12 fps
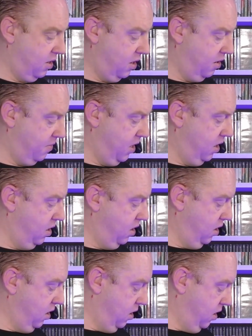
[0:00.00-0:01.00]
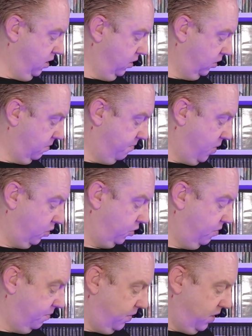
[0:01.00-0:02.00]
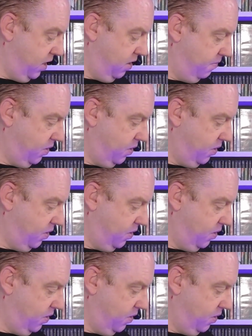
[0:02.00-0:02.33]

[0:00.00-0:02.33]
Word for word: Um, it is box complete,